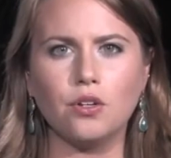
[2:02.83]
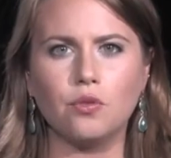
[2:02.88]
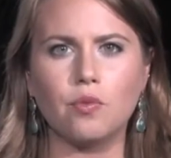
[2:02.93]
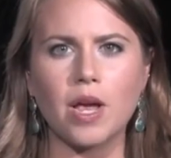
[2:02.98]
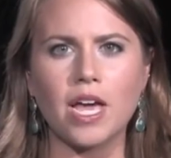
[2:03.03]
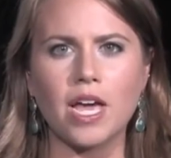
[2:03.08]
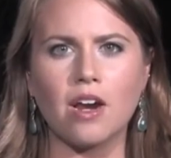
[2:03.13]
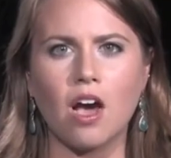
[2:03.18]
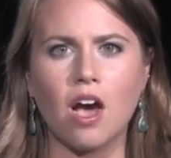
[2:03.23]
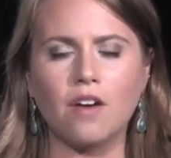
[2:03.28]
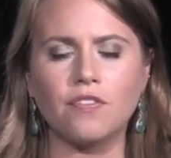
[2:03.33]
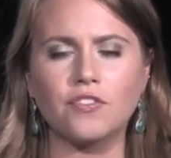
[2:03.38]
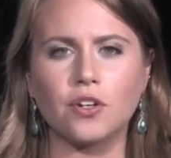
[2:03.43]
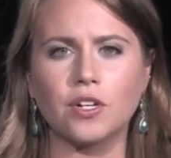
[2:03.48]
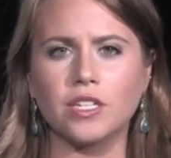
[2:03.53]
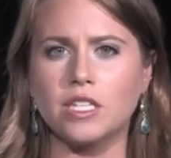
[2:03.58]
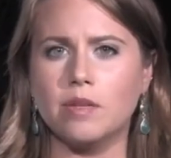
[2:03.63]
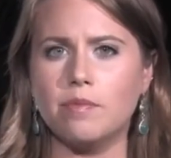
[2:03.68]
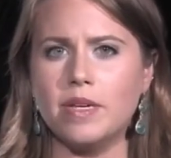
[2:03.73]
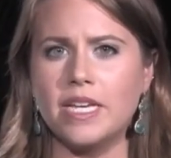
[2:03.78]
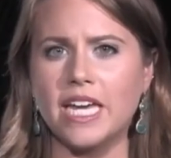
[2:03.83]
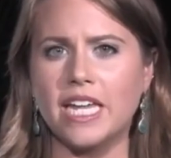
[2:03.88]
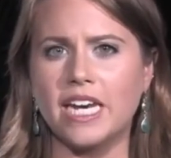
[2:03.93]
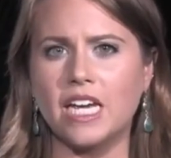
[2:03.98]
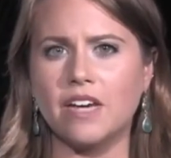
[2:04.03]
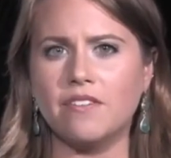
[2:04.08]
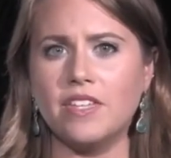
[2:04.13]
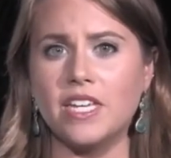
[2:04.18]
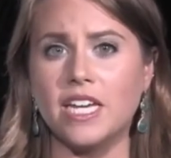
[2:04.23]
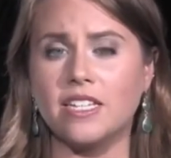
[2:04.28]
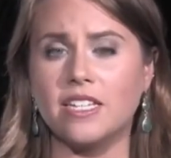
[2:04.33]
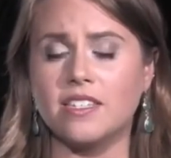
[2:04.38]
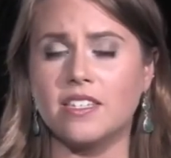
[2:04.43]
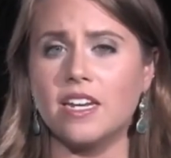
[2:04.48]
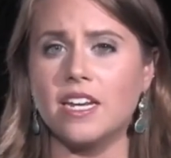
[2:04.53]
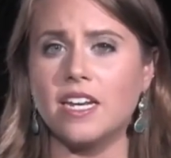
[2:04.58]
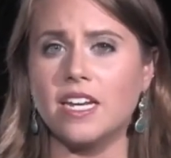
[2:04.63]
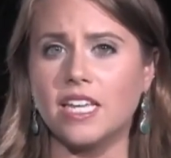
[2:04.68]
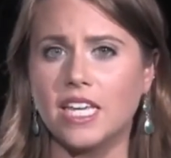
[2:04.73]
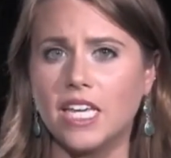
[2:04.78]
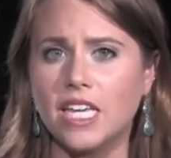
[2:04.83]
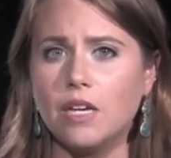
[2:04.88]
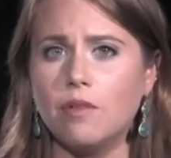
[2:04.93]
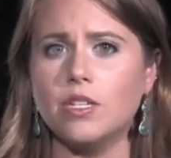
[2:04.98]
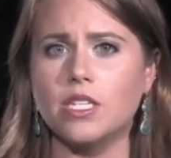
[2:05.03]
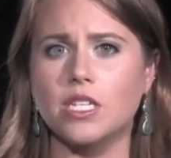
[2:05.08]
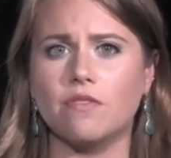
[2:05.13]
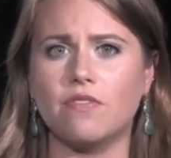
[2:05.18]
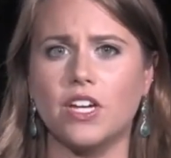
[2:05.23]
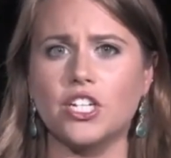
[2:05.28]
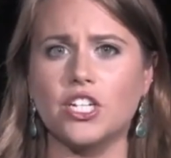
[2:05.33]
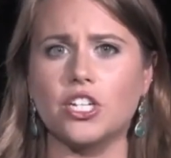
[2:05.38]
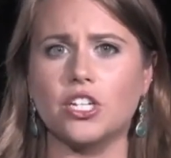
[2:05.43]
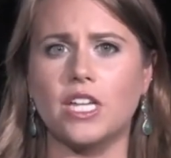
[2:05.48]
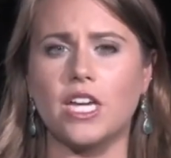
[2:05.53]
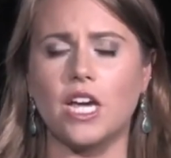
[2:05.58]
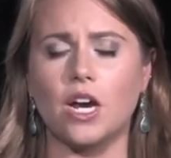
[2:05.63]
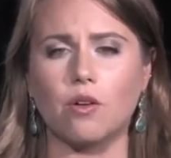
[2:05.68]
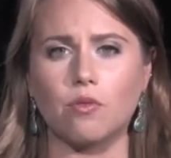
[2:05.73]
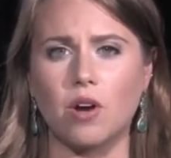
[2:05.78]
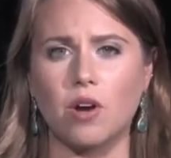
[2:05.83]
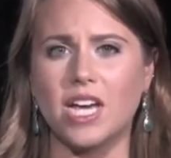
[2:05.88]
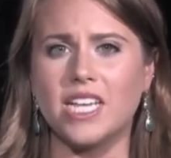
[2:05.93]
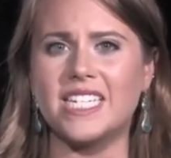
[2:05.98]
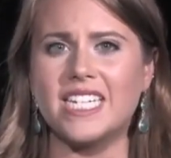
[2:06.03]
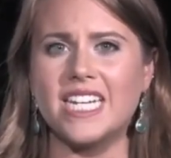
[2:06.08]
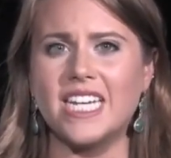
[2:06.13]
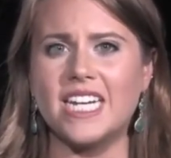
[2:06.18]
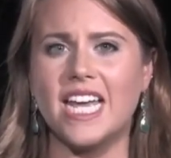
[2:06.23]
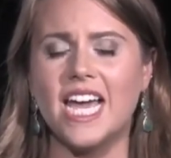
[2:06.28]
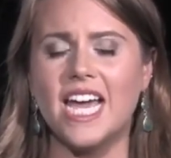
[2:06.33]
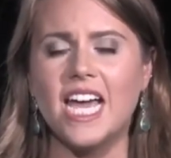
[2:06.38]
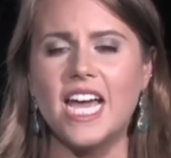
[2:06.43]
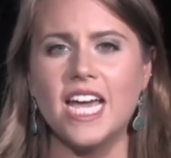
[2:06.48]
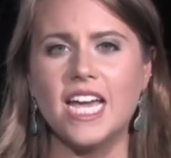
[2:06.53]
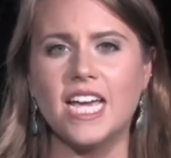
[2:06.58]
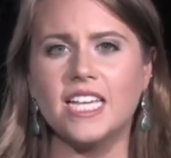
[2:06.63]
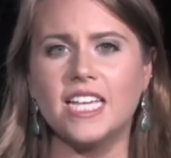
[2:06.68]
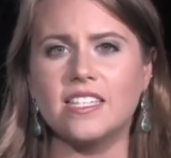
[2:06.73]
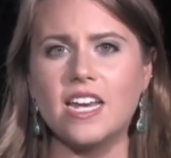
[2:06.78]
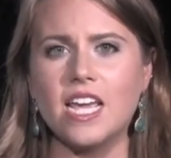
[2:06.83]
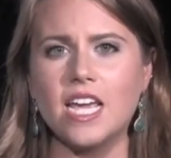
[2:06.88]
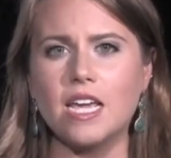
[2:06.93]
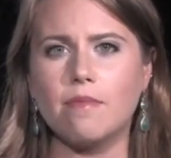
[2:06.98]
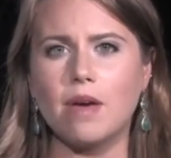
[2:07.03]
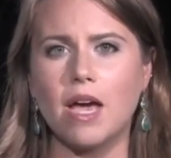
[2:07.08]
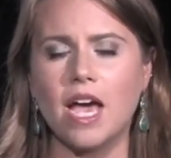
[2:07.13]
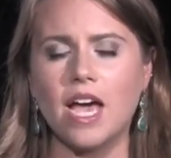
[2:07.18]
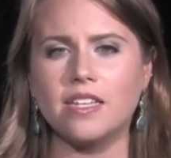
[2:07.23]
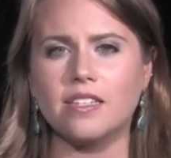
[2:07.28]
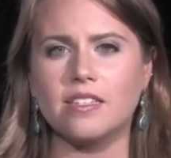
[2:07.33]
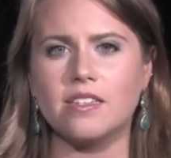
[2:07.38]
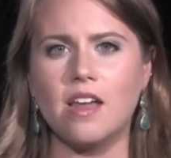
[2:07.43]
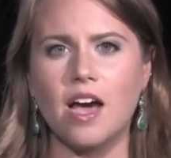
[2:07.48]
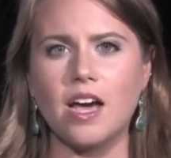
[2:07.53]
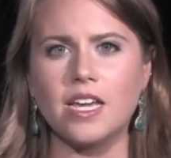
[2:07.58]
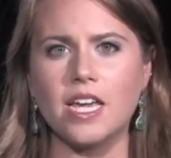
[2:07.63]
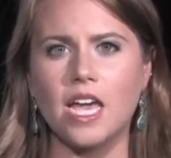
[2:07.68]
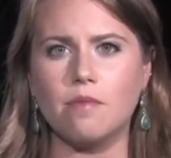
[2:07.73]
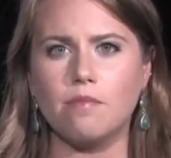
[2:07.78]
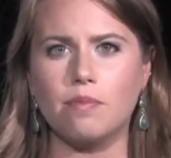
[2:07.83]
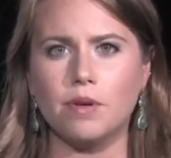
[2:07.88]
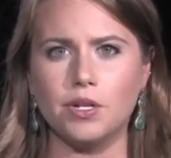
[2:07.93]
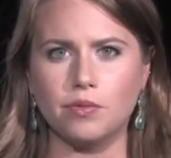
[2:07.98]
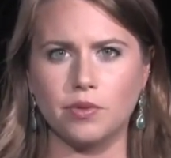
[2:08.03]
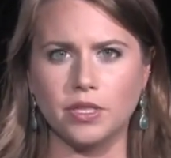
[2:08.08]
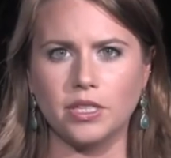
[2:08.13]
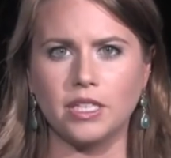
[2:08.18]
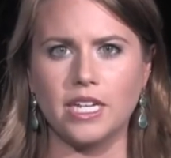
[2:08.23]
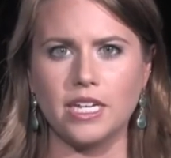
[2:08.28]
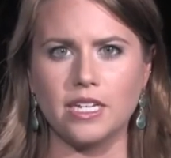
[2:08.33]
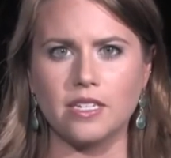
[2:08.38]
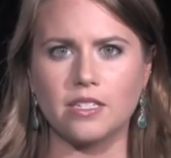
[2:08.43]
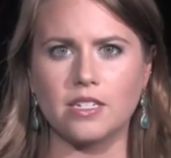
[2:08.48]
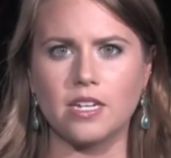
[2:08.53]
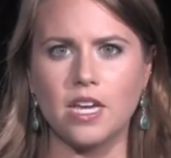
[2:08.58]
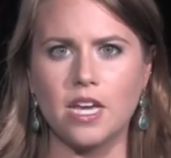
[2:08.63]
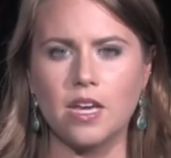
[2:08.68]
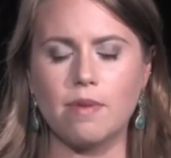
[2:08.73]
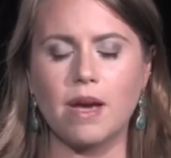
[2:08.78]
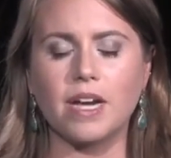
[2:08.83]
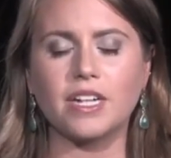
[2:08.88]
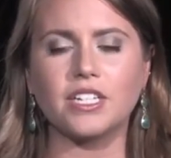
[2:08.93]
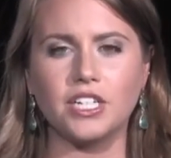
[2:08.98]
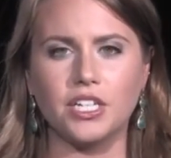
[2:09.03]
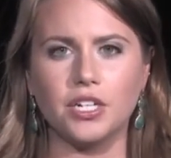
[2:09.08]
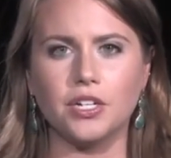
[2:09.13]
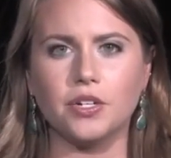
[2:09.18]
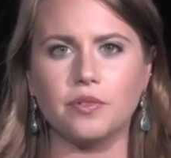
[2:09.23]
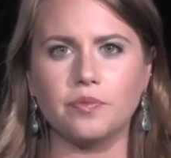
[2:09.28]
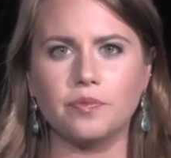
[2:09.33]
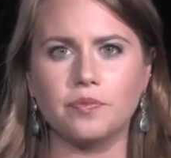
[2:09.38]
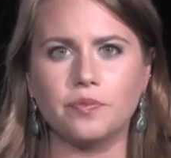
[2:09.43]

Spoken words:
ran off during the beginning of the incident, he was eventually arrested. His name has not yet been released. Back to you.